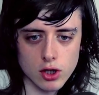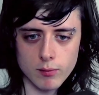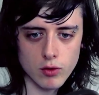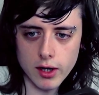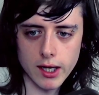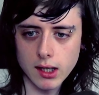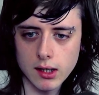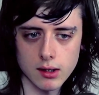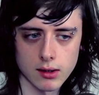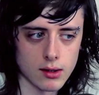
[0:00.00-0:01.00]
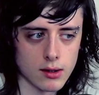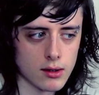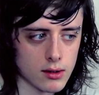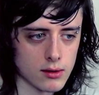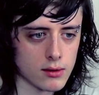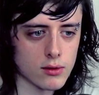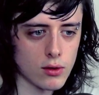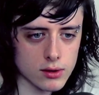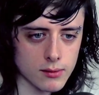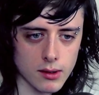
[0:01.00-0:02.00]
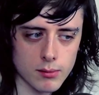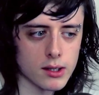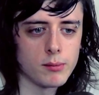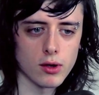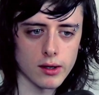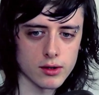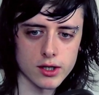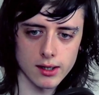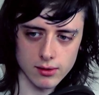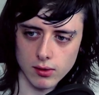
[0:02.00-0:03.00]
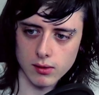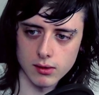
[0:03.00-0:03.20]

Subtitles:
stop running, of course I'm going to bloody pull out the chainsaw.